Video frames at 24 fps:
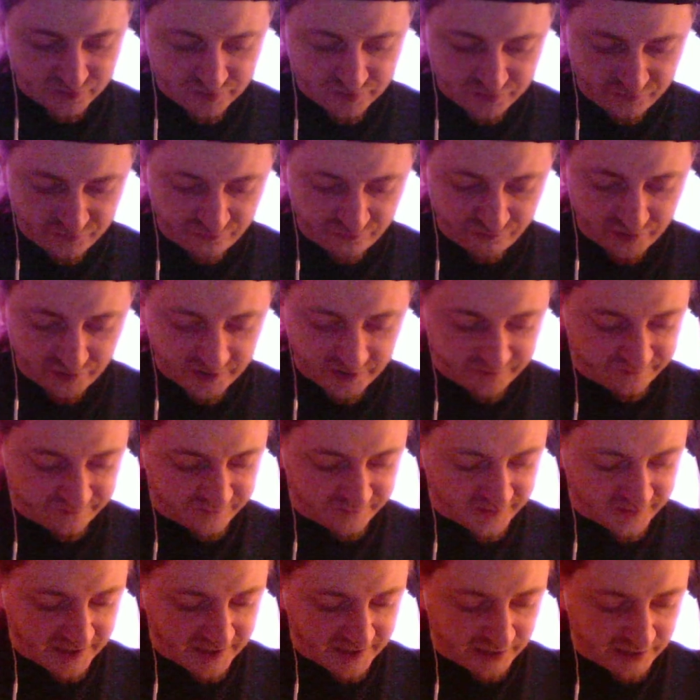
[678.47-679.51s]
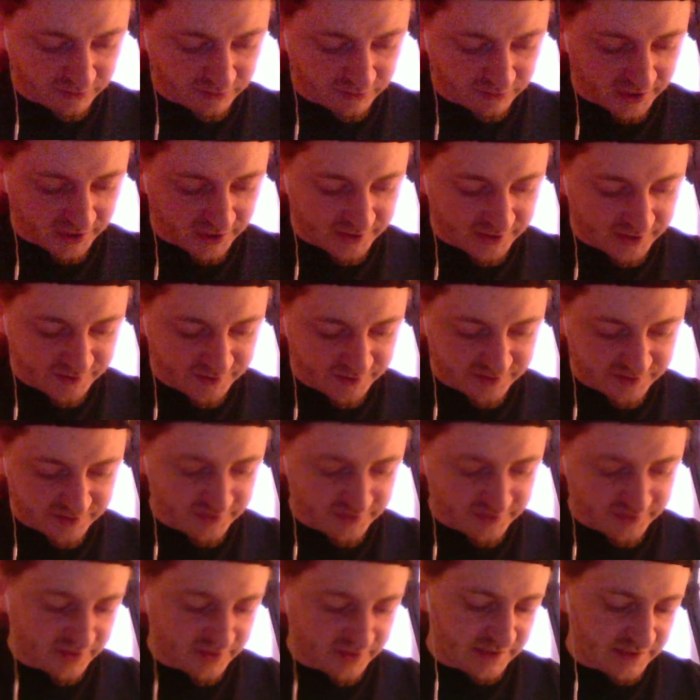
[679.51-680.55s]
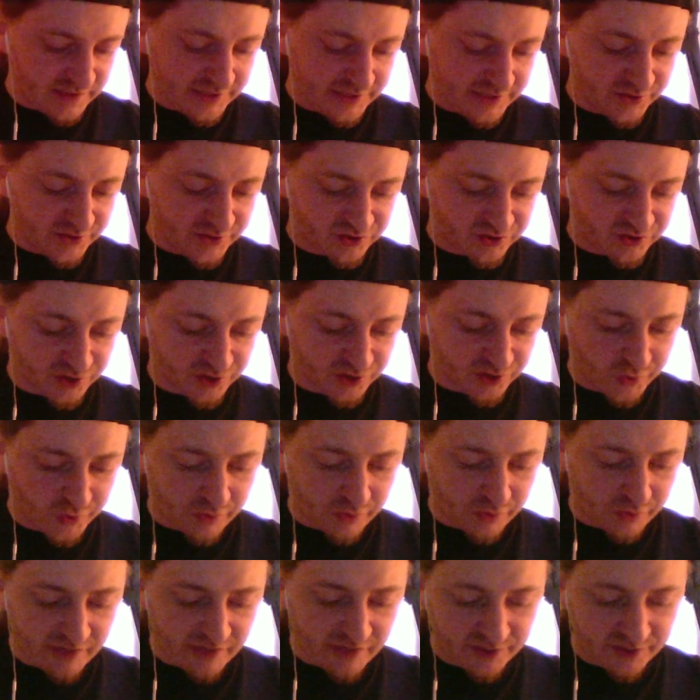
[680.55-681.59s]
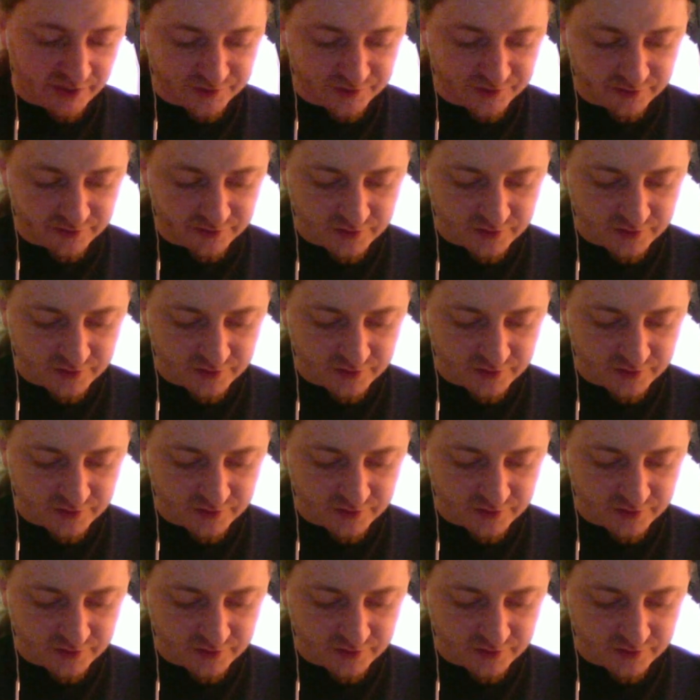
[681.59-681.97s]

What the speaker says: rough outlines in the snow around her,